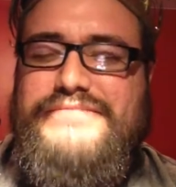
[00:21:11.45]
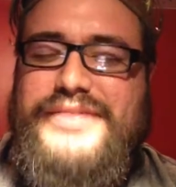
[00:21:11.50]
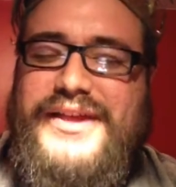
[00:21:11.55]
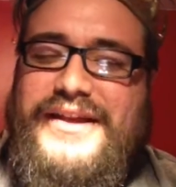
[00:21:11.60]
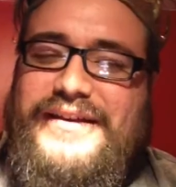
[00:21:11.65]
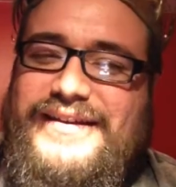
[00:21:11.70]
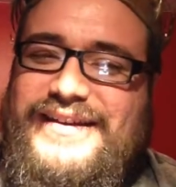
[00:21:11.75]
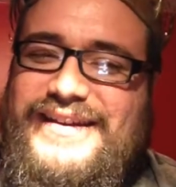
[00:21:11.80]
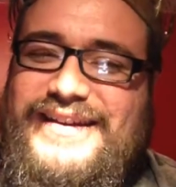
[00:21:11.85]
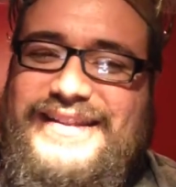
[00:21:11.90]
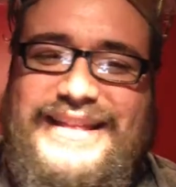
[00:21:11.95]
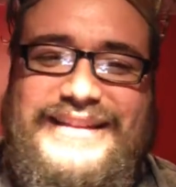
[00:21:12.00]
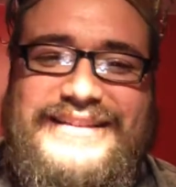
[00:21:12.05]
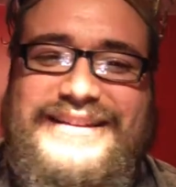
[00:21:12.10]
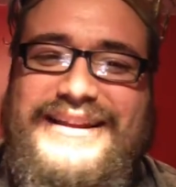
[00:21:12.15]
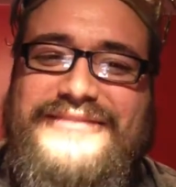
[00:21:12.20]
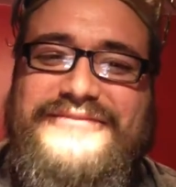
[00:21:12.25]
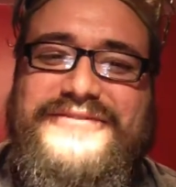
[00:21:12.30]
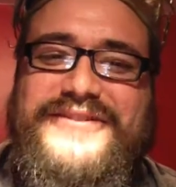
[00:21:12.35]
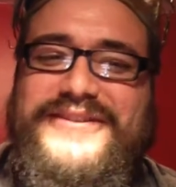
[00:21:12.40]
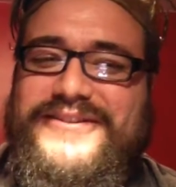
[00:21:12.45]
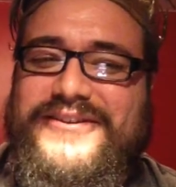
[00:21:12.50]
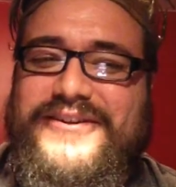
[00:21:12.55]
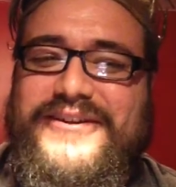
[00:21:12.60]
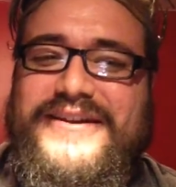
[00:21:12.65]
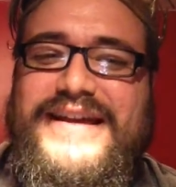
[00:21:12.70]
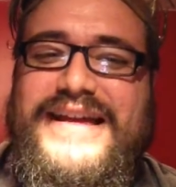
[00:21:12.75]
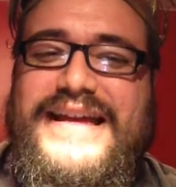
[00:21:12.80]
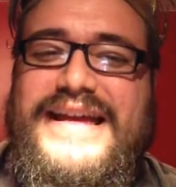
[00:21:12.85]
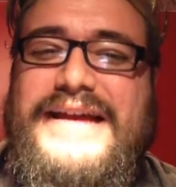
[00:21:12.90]
That's kind of funny,
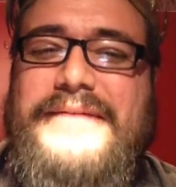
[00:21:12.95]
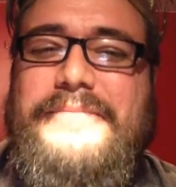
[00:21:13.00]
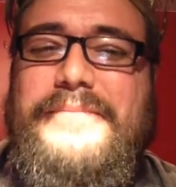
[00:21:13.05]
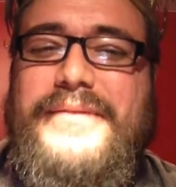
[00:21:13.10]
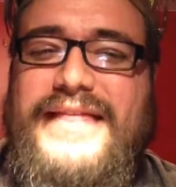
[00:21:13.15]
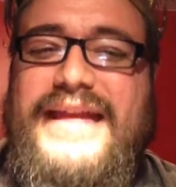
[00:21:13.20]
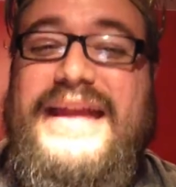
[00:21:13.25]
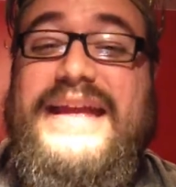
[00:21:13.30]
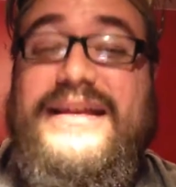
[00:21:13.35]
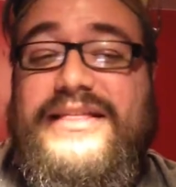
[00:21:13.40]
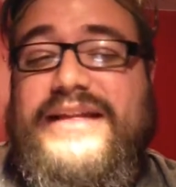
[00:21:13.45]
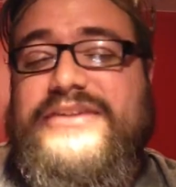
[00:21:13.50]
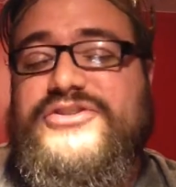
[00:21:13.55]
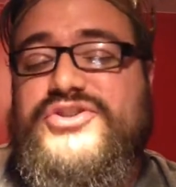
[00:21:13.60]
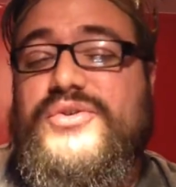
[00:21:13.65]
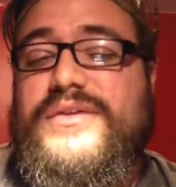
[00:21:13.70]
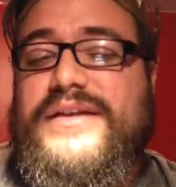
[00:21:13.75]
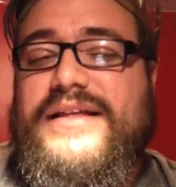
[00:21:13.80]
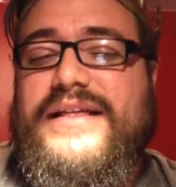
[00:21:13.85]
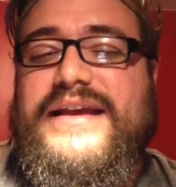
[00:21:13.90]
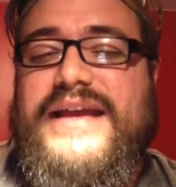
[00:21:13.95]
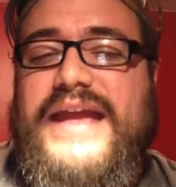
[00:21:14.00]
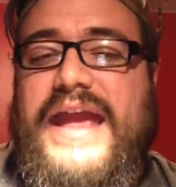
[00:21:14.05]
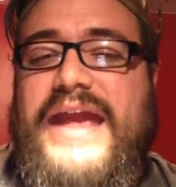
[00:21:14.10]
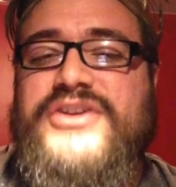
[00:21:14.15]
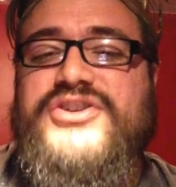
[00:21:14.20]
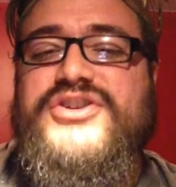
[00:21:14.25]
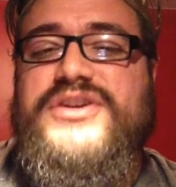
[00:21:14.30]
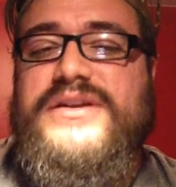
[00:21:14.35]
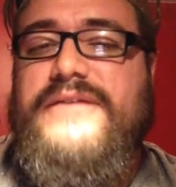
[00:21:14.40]
sorry. But like truly like an
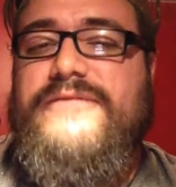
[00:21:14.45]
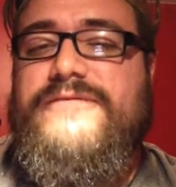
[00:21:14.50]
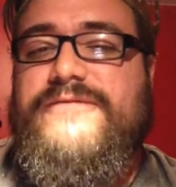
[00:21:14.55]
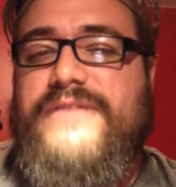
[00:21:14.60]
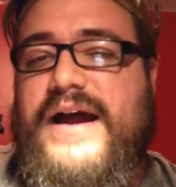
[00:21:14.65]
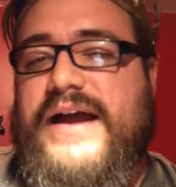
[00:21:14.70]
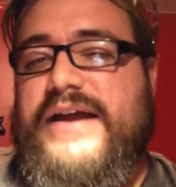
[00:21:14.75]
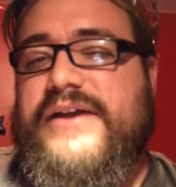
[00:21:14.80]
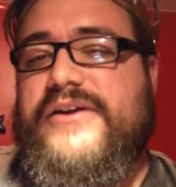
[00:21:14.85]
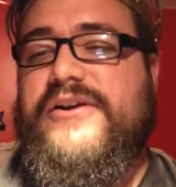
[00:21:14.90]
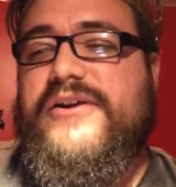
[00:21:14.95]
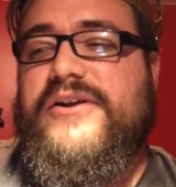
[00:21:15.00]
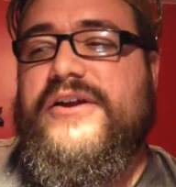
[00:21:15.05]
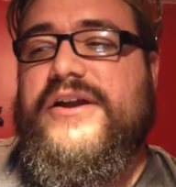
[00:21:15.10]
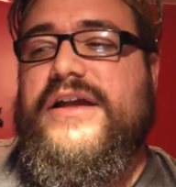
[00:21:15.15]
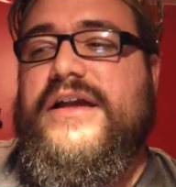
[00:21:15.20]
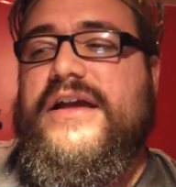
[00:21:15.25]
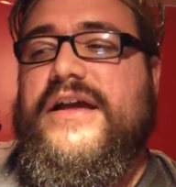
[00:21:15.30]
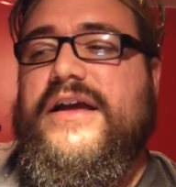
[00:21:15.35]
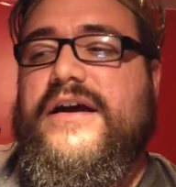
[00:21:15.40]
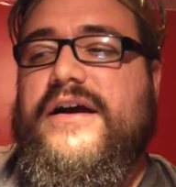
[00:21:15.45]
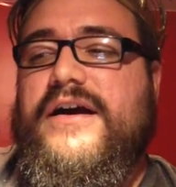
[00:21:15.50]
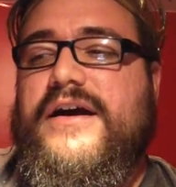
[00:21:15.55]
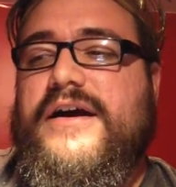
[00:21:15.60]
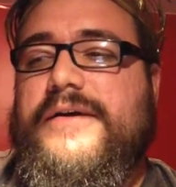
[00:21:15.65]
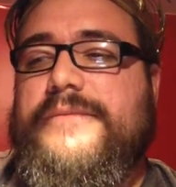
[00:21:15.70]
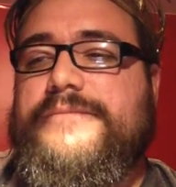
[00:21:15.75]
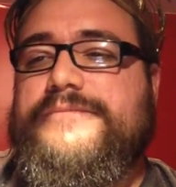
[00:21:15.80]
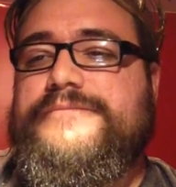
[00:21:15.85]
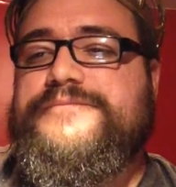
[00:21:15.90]
engine of fire,
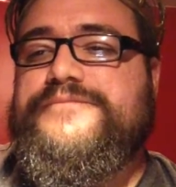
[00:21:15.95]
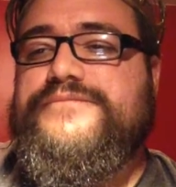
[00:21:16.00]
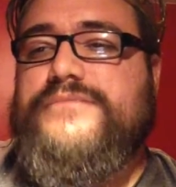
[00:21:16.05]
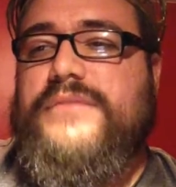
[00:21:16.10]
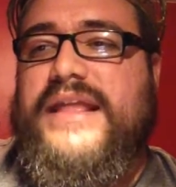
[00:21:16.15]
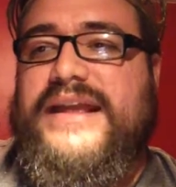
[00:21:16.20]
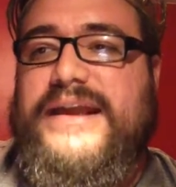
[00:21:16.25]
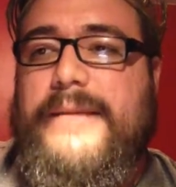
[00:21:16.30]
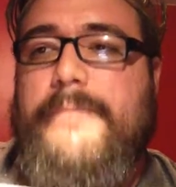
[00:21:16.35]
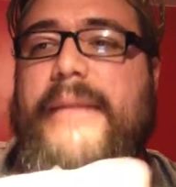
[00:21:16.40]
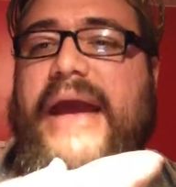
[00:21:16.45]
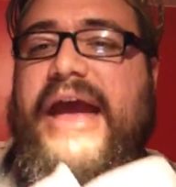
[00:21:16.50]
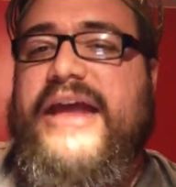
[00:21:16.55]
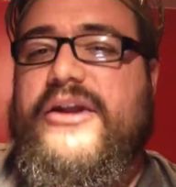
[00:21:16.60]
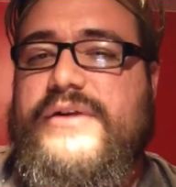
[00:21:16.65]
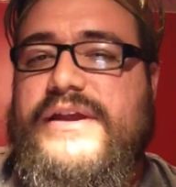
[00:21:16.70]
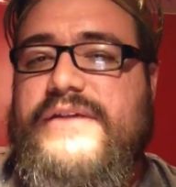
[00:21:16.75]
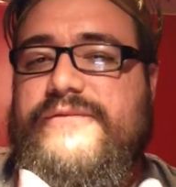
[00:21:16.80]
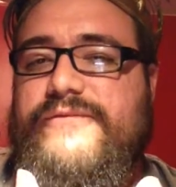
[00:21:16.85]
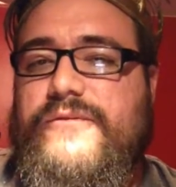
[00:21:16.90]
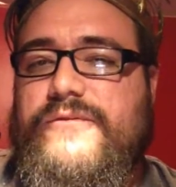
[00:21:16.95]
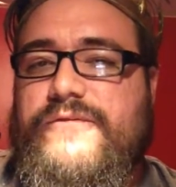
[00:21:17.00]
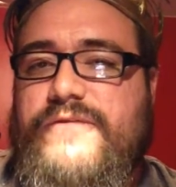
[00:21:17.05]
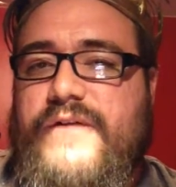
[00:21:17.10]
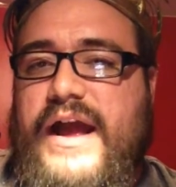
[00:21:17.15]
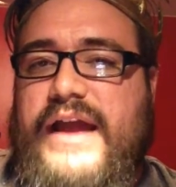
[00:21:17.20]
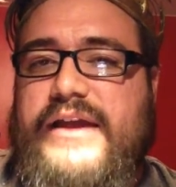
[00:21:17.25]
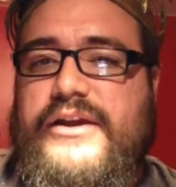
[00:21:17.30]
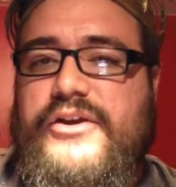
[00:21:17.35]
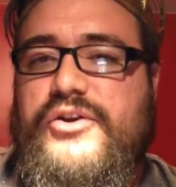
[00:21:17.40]
like a battery for
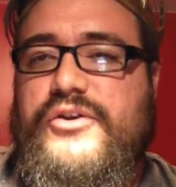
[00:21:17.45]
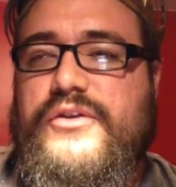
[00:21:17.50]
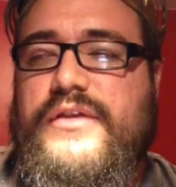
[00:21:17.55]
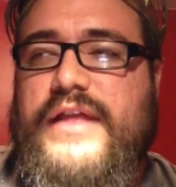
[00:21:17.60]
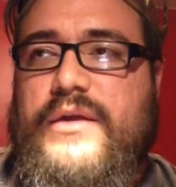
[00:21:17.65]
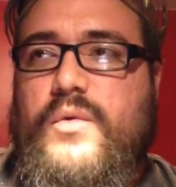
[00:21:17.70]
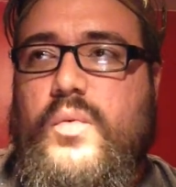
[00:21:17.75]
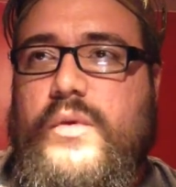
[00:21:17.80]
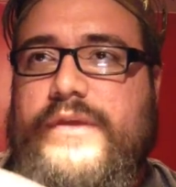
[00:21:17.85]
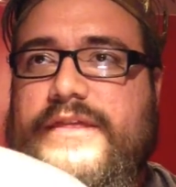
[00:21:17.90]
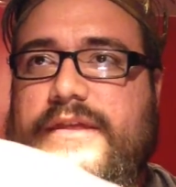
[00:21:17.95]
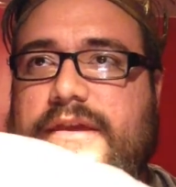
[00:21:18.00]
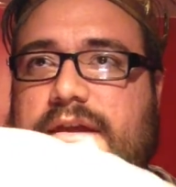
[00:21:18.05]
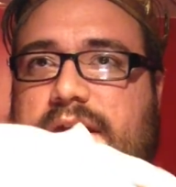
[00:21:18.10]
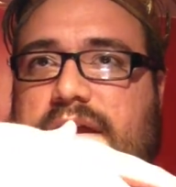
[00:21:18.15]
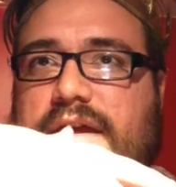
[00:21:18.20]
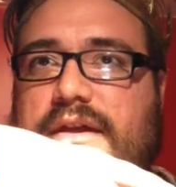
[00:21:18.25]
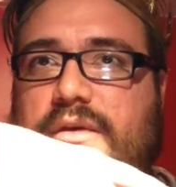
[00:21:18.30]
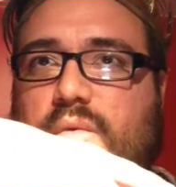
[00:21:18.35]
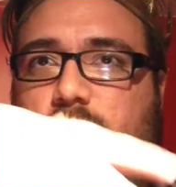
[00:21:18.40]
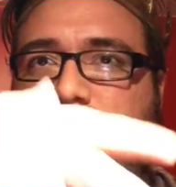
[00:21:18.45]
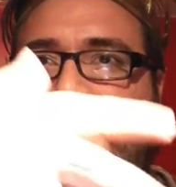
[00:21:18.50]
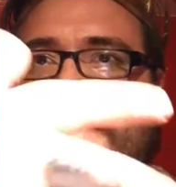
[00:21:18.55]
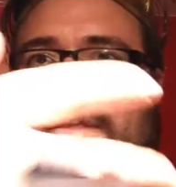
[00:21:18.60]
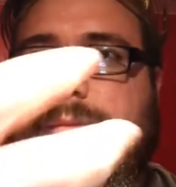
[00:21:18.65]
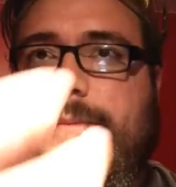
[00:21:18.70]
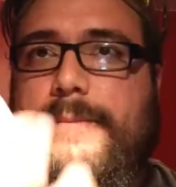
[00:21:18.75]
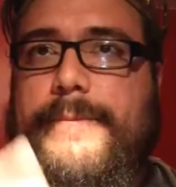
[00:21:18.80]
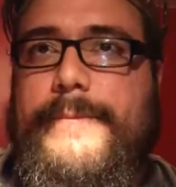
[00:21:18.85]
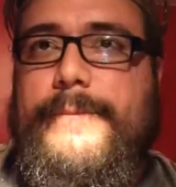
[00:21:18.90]
fire. Like when
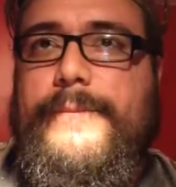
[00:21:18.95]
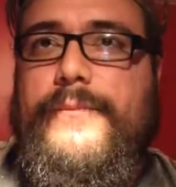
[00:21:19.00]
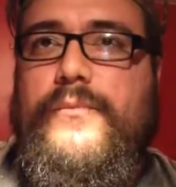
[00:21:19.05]
the